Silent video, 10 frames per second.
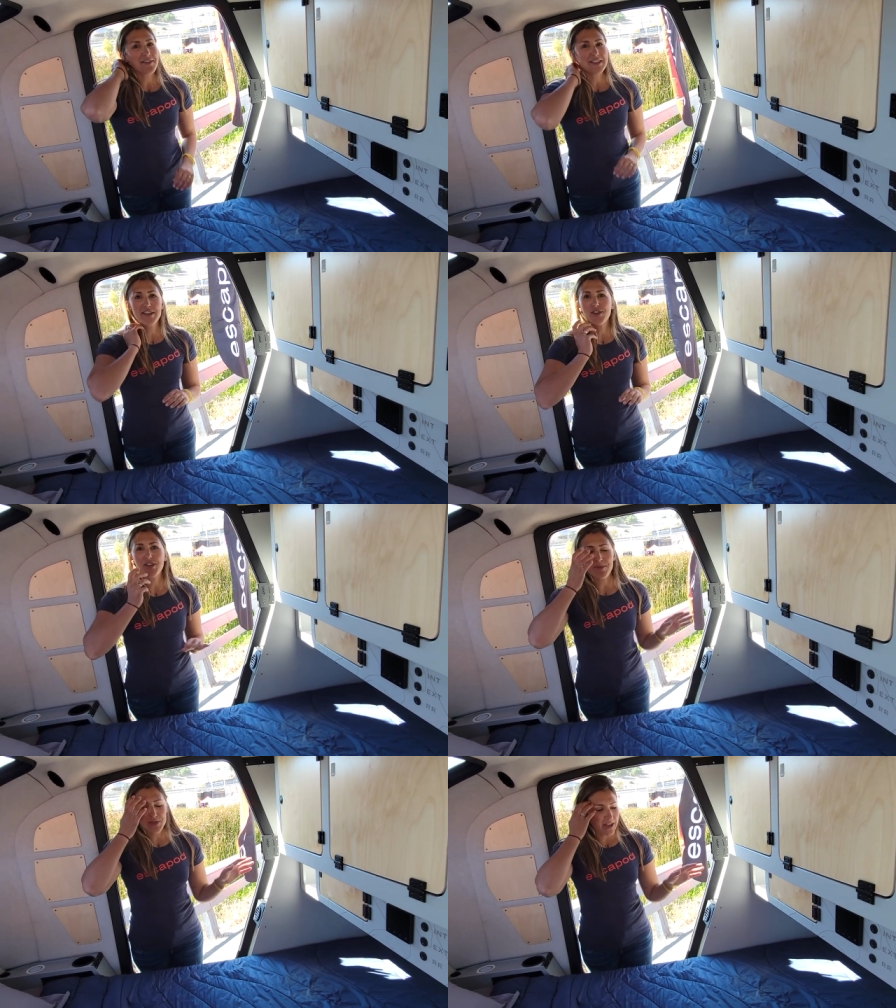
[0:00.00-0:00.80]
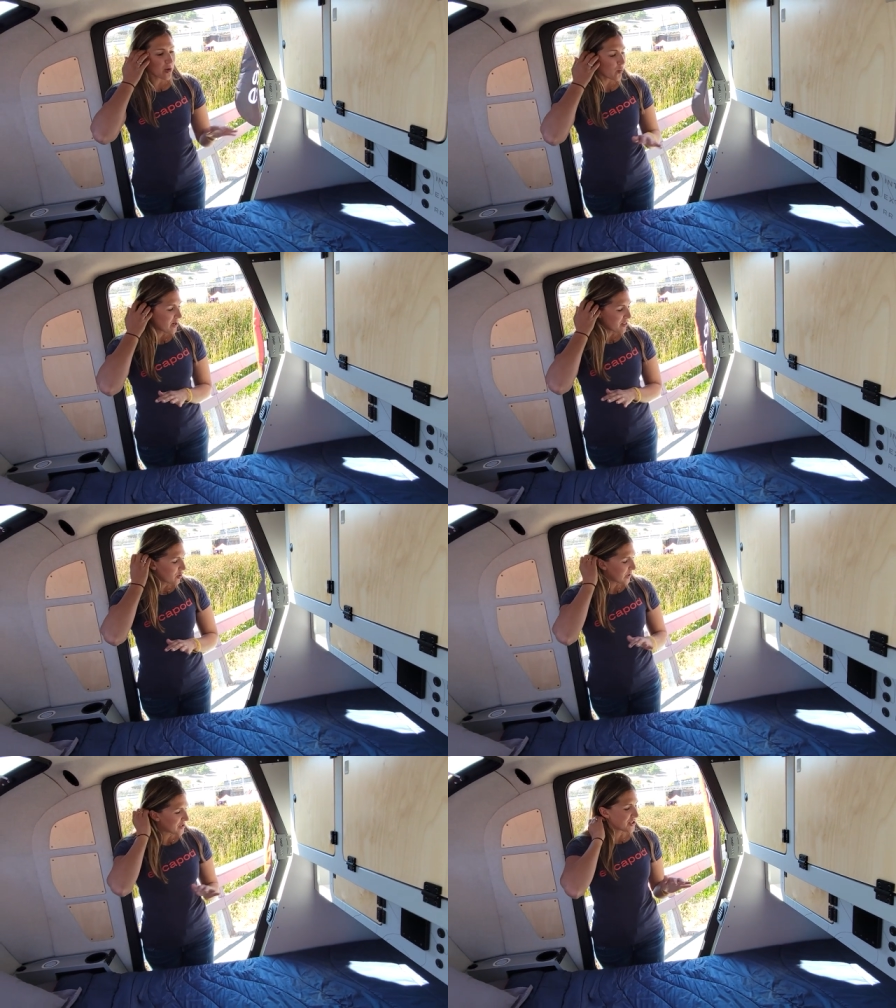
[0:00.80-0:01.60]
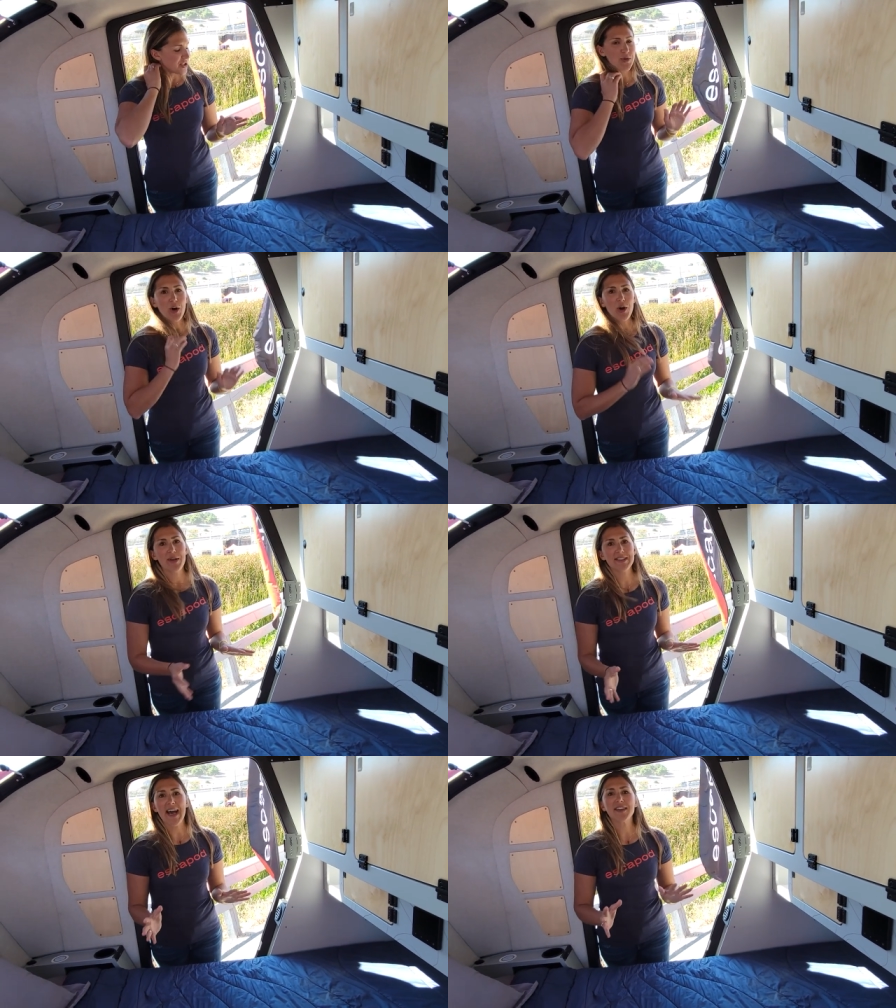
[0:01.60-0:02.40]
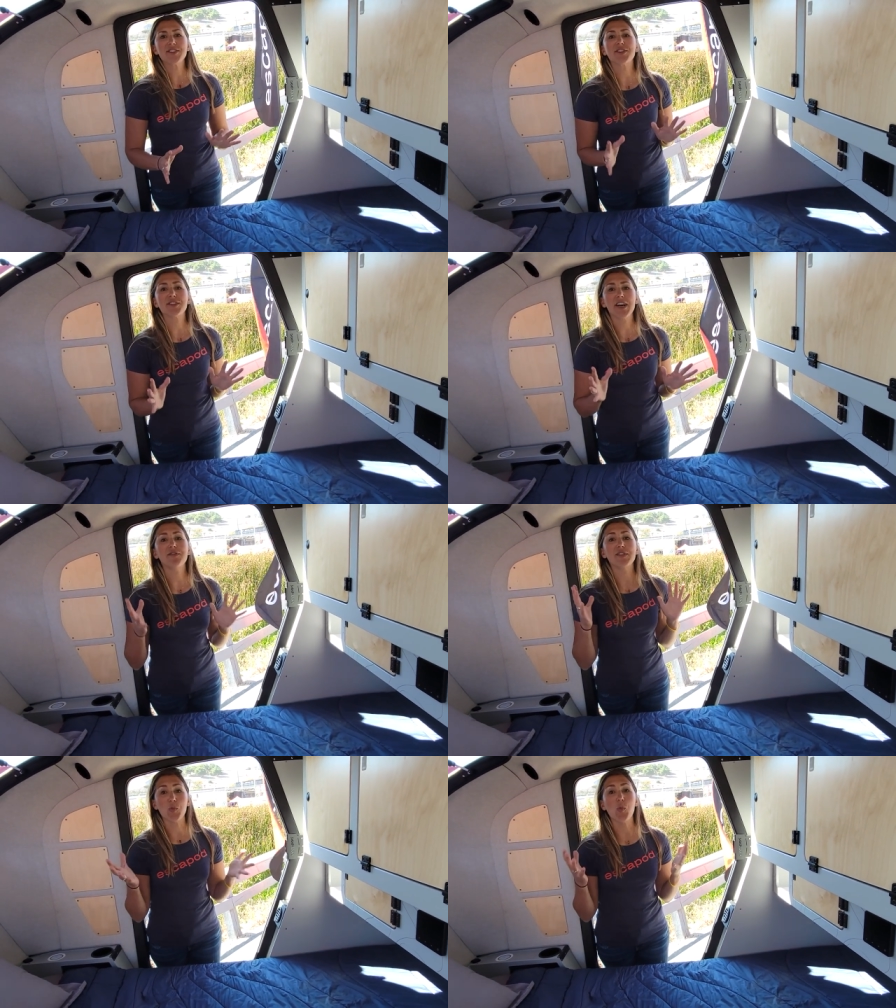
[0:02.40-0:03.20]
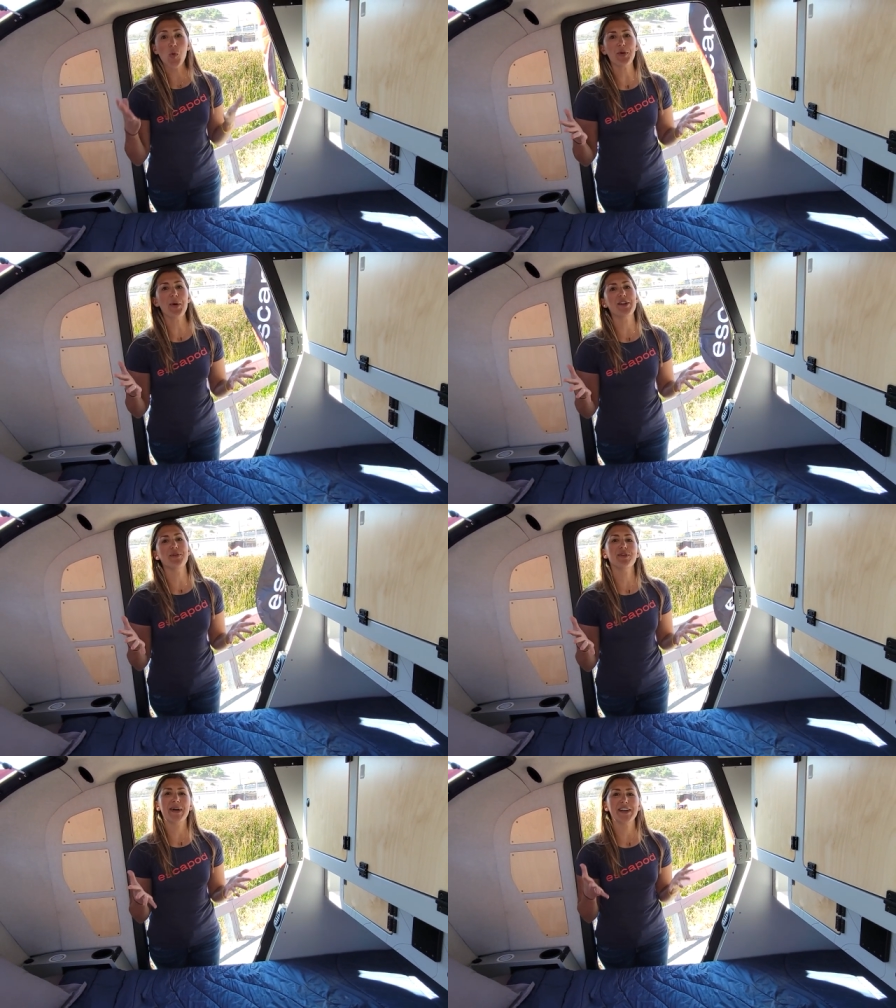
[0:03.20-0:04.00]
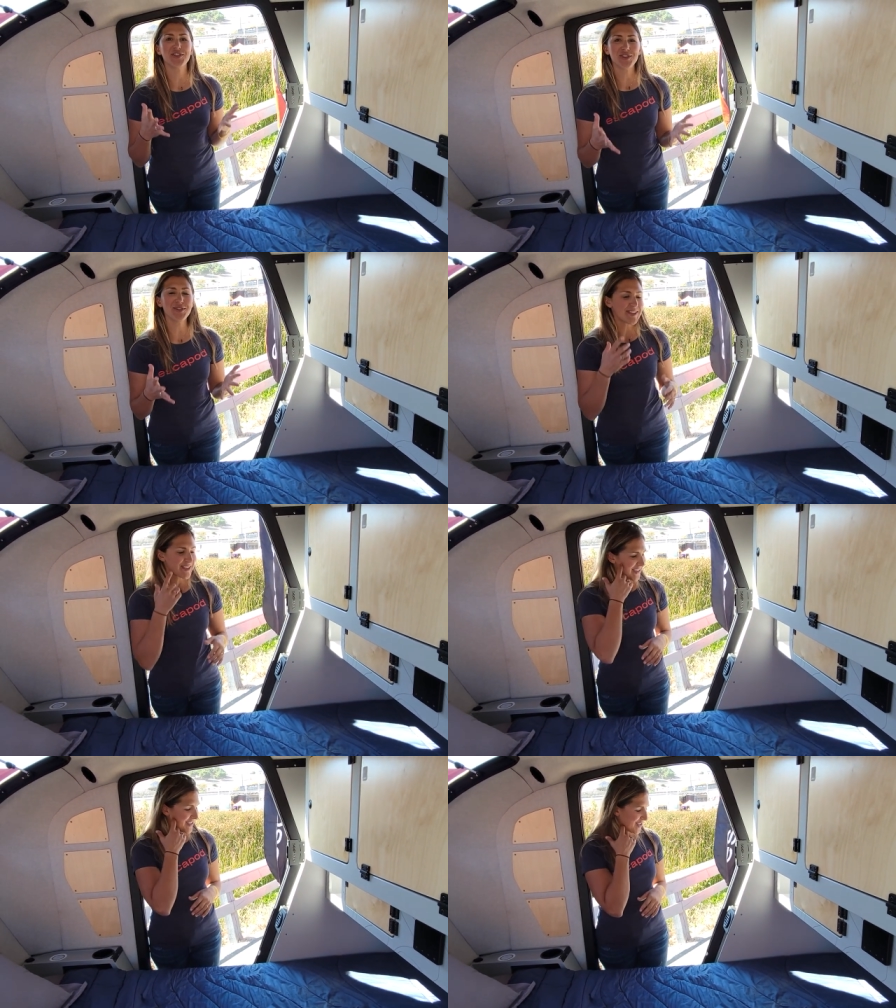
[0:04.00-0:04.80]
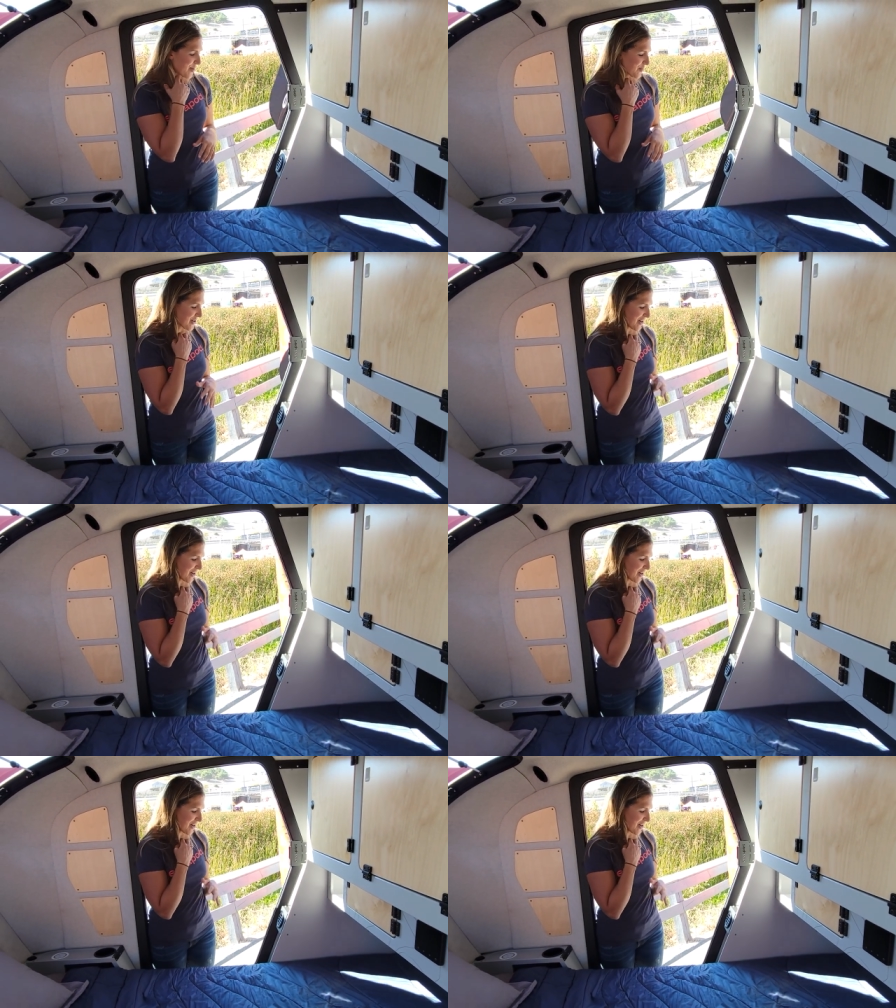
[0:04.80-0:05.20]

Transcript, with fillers: a teardrop trailer, one of the questions you always ask yourself is, what do I do with my shoes? So we are